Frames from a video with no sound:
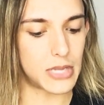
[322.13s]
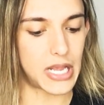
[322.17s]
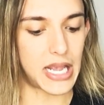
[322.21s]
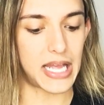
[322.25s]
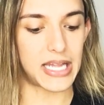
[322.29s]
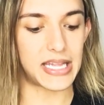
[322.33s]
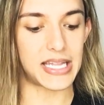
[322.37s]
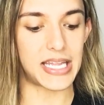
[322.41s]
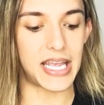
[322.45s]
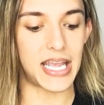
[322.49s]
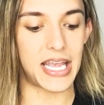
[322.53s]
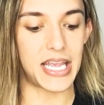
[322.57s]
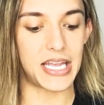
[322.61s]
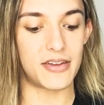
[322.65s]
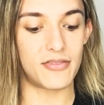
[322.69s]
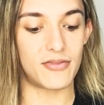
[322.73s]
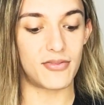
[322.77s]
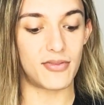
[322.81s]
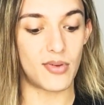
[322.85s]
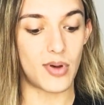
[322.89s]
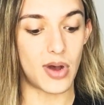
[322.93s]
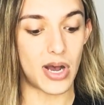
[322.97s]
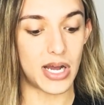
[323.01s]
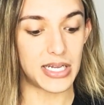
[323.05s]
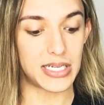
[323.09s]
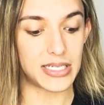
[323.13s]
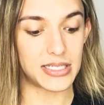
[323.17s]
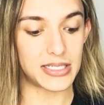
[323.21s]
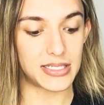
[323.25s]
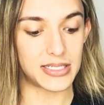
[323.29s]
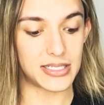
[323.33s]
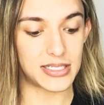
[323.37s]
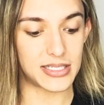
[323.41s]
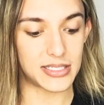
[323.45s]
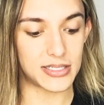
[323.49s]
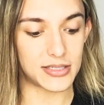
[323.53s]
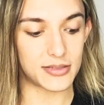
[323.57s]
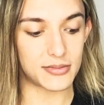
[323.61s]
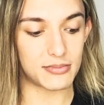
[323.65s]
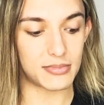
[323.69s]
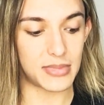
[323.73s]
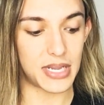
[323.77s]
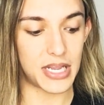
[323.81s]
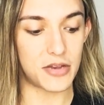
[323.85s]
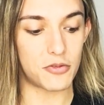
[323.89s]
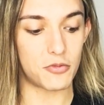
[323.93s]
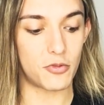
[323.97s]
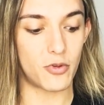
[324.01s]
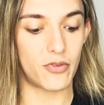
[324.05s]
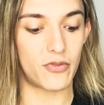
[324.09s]
And the Eight of Wands
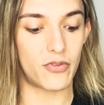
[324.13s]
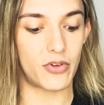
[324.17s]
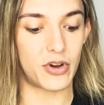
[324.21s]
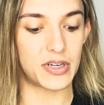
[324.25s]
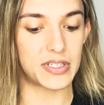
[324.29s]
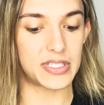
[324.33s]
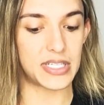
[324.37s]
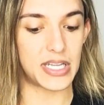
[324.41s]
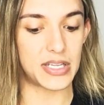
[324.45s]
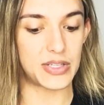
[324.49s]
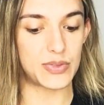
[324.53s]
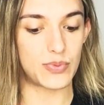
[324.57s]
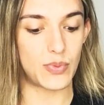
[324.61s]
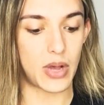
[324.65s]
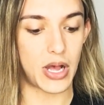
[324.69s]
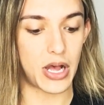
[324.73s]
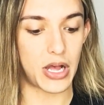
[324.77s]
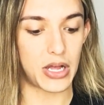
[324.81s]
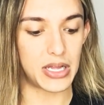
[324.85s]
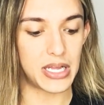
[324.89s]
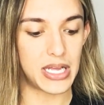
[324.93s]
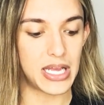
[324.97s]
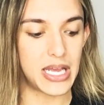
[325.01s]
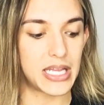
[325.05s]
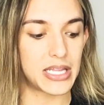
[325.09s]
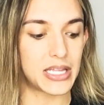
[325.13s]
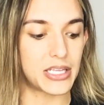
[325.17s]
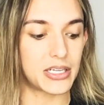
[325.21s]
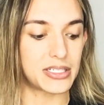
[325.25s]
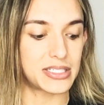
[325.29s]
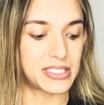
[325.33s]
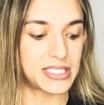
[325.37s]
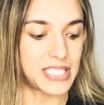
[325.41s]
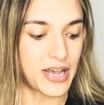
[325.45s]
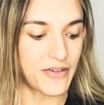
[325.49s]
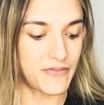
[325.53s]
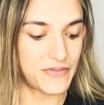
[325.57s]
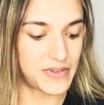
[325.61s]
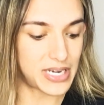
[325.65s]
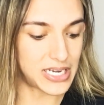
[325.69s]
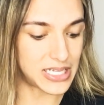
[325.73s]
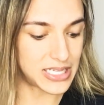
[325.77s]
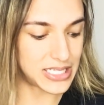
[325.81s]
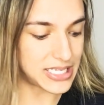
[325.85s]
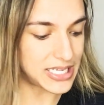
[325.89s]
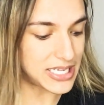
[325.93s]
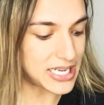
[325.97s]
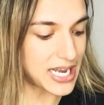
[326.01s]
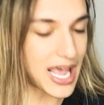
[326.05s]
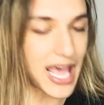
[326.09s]
in reverse as well. There's
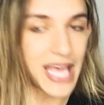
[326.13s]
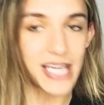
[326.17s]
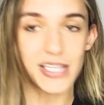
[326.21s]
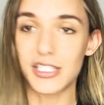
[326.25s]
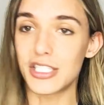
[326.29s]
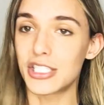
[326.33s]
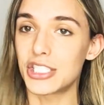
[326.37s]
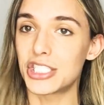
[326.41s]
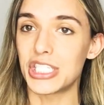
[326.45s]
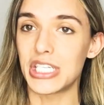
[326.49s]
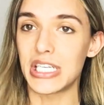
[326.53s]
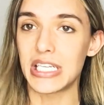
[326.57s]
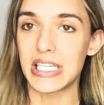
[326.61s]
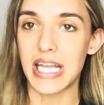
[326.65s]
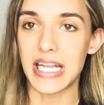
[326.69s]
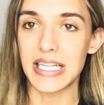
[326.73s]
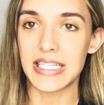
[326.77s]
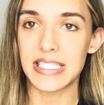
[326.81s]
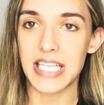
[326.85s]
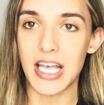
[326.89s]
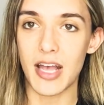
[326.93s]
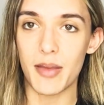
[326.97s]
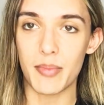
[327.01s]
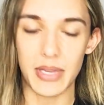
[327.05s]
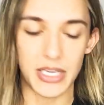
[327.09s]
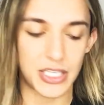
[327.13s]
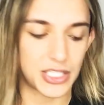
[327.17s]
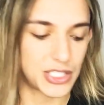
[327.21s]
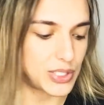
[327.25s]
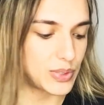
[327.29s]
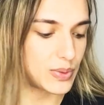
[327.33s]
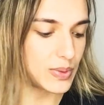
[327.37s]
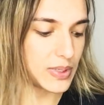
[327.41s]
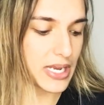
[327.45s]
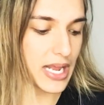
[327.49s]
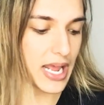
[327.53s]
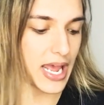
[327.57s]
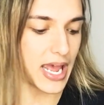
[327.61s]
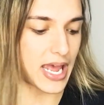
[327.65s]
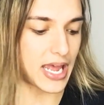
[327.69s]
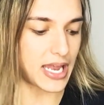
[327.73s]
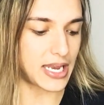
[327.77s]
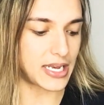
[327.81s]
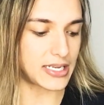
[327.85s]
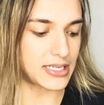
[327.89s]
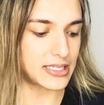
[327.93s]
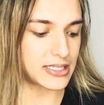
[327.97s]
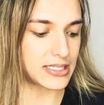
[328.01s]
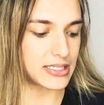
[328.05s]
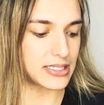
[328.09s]
definitely an energy that's coming to an
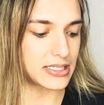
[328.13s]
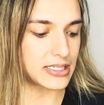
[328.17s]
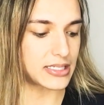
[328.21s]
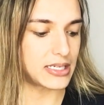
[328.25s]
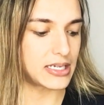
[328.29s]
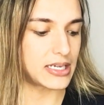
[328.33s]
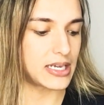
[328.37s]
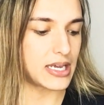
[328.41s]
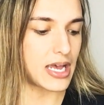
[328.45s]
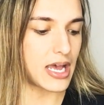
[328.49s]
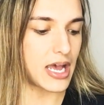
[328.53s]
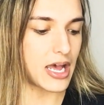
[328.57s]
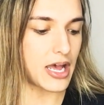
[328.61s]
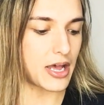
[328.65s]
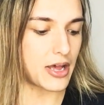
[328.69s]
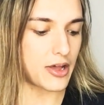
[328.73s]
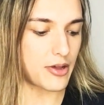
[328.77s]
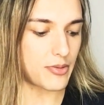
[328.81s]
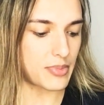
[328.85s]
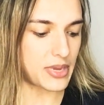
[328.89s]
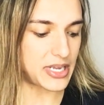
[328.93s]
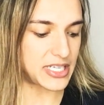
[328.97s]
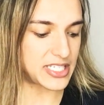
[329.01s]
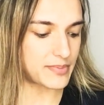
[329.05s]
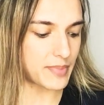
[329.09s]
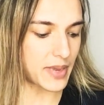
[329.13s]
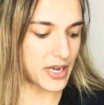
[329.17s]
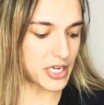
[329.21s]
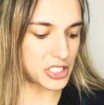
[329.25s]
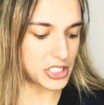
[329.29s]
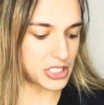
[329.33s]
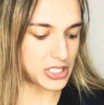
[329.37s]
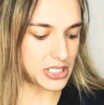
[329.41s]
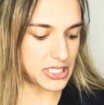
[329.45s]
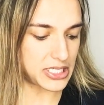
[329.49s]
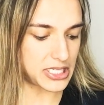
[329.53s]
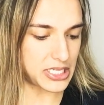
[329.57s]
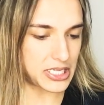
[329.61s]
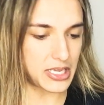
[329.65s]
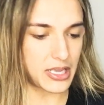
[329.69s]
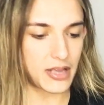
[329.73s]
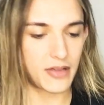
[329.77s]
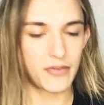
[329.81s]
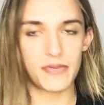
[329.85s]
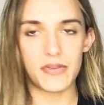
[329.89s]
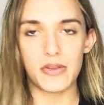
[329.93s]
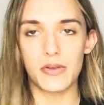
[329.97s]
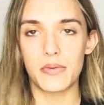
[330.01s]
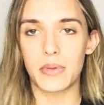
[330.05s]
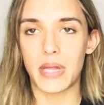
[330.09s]
end. Especially
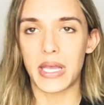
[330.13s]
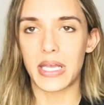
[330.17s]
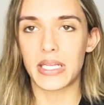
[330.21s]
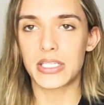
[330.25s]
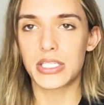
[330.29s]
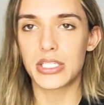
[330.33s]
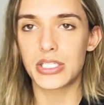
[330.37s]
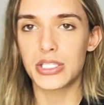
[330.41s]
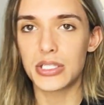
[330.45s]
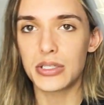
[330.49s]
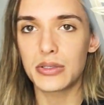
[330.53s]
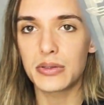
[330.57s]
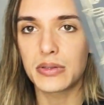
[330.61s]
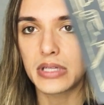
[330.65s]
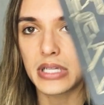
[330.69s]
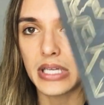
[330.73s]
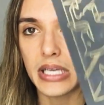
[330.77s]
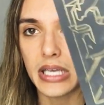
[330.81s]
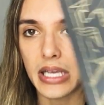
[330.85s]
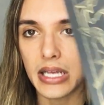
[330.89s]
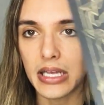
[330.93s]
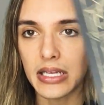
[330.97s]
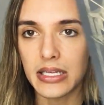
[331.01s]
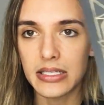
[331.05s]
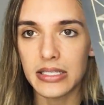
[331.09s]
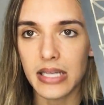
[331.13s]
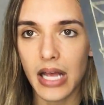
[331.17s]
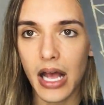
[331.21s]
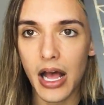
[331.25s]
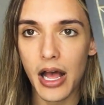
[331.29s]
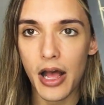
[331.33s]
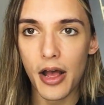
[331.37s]
if you like to do things